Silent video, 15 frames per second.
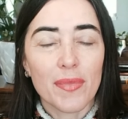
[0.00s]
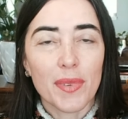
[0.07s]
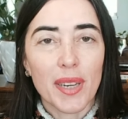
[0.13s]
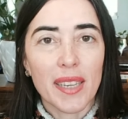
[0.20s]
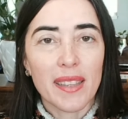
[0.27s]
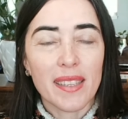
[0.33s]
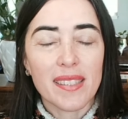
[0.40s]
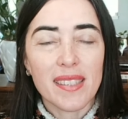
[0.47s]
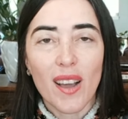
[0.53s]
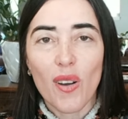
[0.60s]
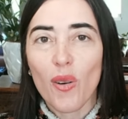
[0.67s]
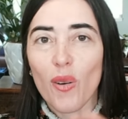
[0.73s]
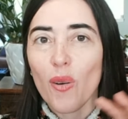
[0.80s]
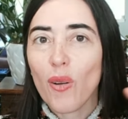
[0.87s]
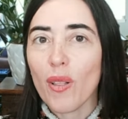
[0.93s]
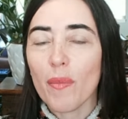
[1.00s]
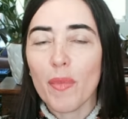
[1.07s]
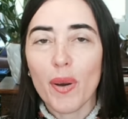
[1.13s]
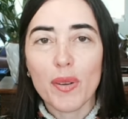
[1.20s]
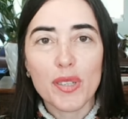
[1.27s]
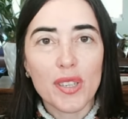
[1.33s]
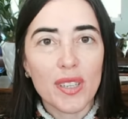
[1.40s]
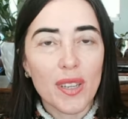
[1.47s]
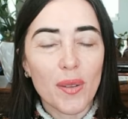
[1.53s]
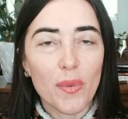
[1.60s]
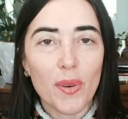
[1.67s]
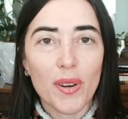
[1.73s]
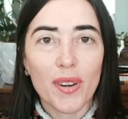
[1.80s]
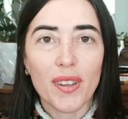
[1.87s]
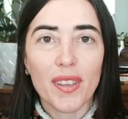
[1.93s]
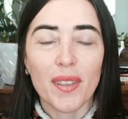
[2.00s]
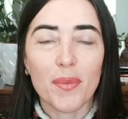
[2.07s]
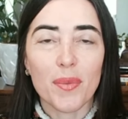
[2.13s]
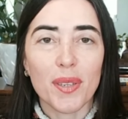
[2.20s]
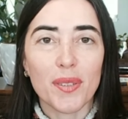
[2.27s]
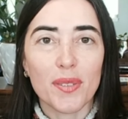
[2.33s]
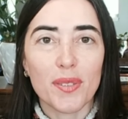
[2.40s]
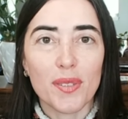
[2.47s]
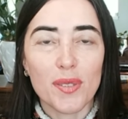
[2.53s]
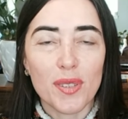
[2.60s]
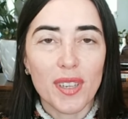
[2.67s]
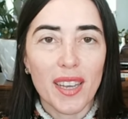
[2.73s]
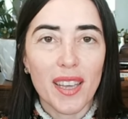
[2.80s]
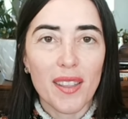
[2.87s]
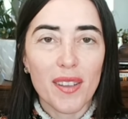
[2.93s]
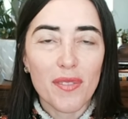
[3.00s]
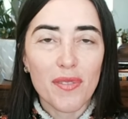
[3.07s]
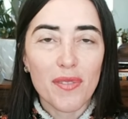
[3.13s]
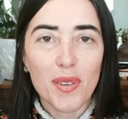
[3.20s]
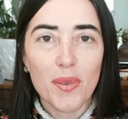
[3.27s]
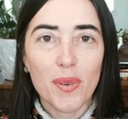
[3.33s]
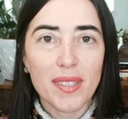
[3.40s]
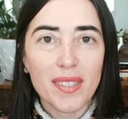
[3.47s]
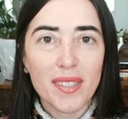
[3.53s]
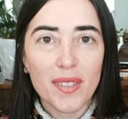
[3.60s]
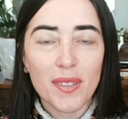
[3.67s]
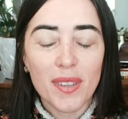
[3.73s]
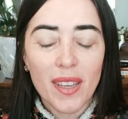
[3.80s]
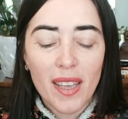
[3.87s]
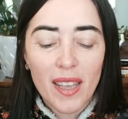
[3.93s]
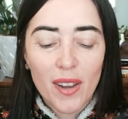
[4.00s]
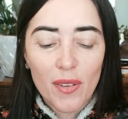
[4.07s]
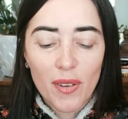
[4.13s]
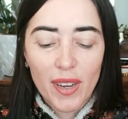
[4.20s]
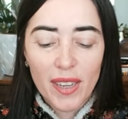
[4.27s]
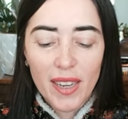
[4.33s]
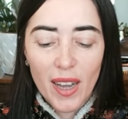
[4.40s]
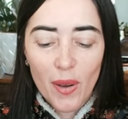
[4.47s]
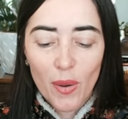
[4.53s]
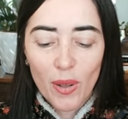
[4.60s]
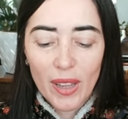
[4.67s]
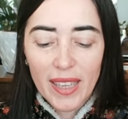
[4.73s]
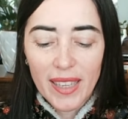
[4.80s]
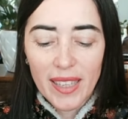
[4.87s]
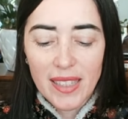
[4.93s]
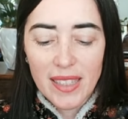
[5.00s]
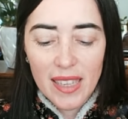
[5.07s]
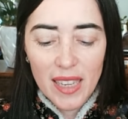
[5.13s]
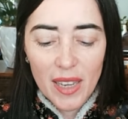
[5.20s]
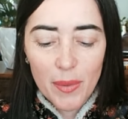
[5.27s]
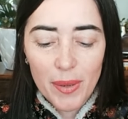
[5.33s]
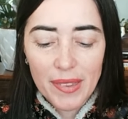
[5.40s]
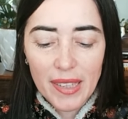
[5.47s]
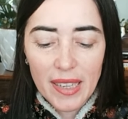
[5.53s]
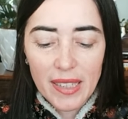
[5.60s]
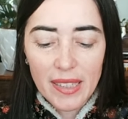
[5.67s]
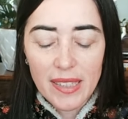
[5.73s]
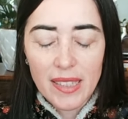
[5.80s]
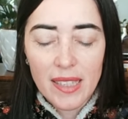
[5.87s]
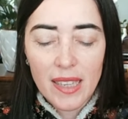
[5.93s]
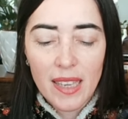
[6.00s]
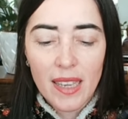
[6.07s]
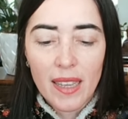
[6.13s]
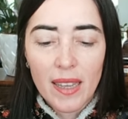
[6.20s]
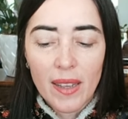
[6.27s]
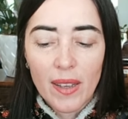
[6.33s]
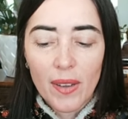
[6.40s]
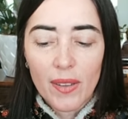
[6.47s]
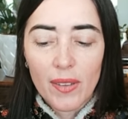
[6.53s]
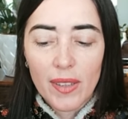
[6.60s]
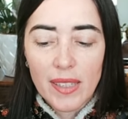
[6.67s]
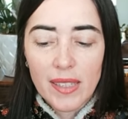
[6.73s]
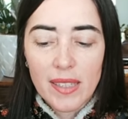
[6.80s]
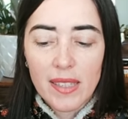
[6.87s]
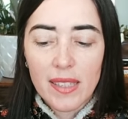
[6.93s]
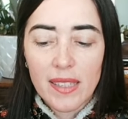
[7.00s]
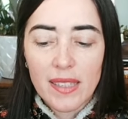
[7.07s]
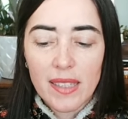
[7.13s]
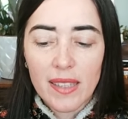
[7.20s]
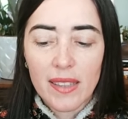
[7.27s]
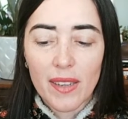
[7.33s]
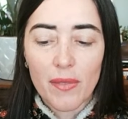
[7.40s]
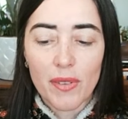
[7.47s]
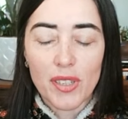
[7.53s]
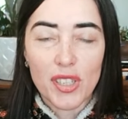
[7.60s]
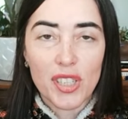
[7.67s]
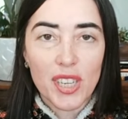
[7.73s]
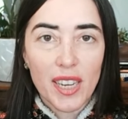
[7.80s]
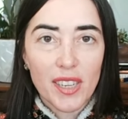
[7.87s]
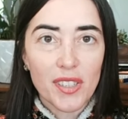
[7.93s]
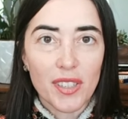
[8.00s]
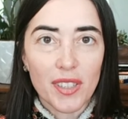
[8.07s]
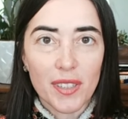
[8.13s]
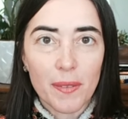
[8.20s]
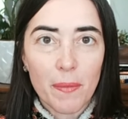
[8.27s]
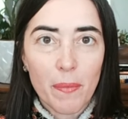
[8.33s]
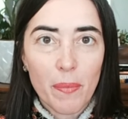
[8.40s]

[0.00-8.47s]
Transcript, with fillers: Right? That's a whole emotional work that we could do together if you want to. Right now, all I can say about that is, is, is in the rejection